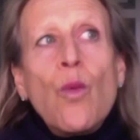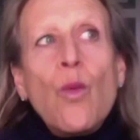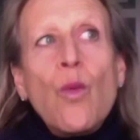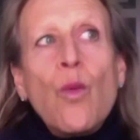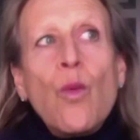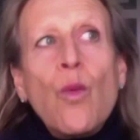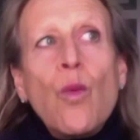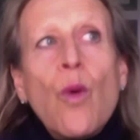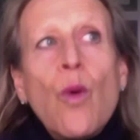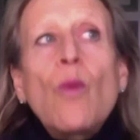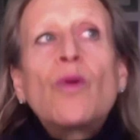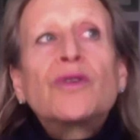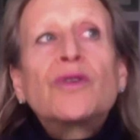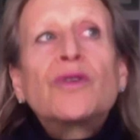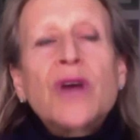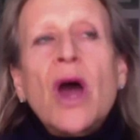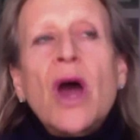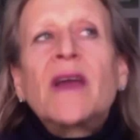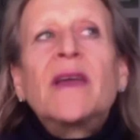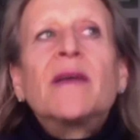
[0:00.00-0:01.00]
what we're
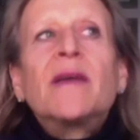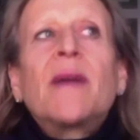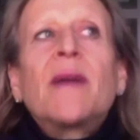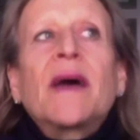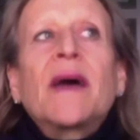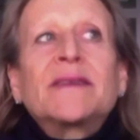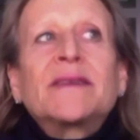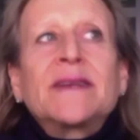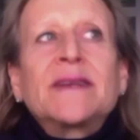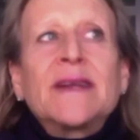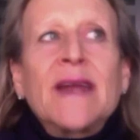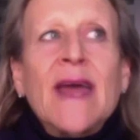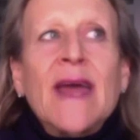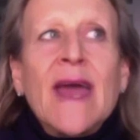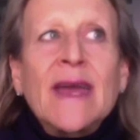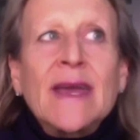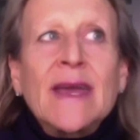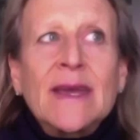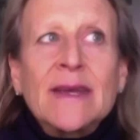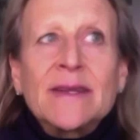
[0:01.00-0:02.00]
talking about
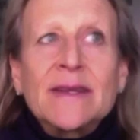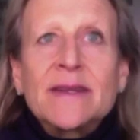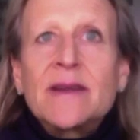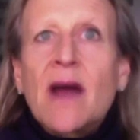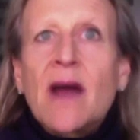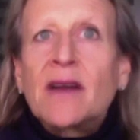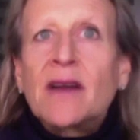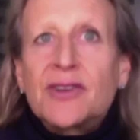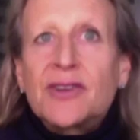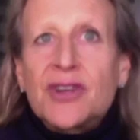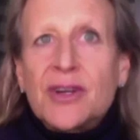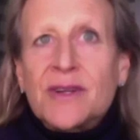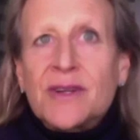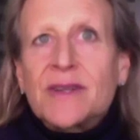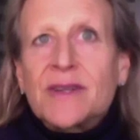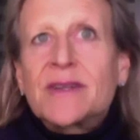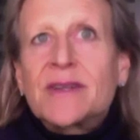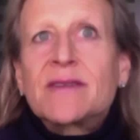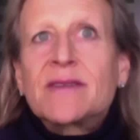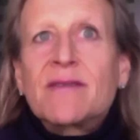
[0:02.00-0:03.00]
today is not just
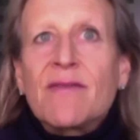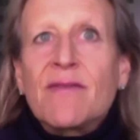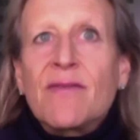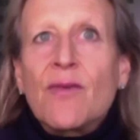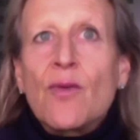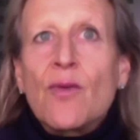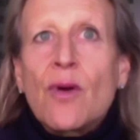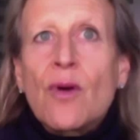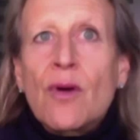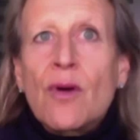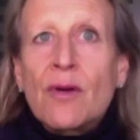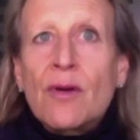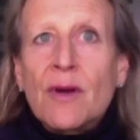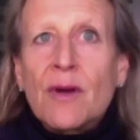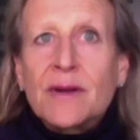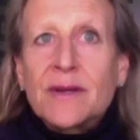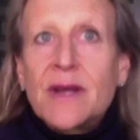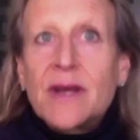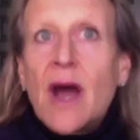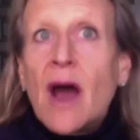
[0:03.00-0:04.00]
for
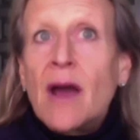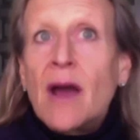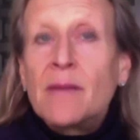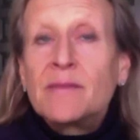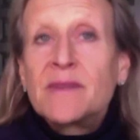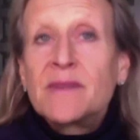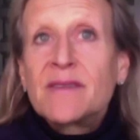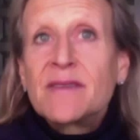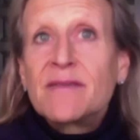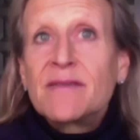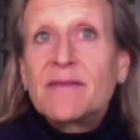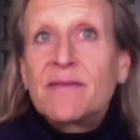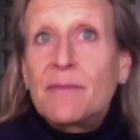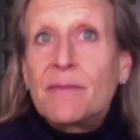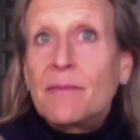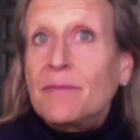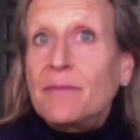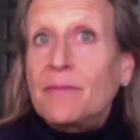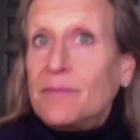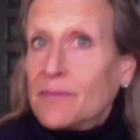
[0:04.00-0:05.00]
times of
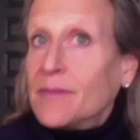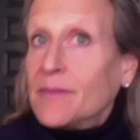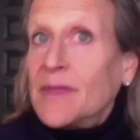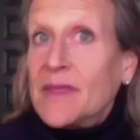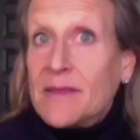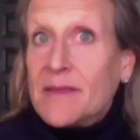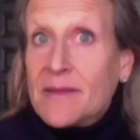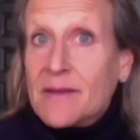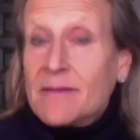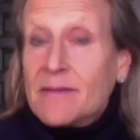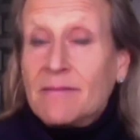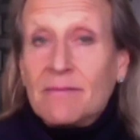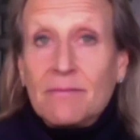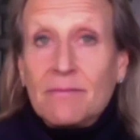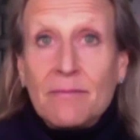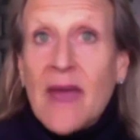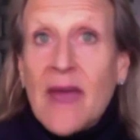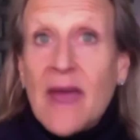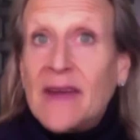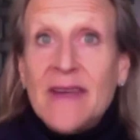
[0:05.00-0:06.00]

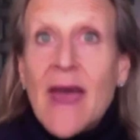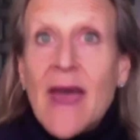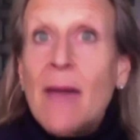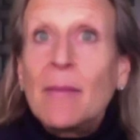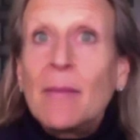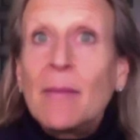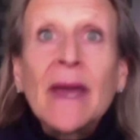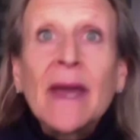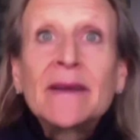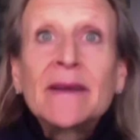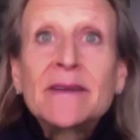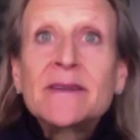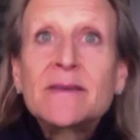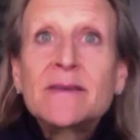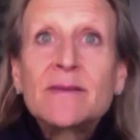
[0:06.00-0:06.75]
pandemics,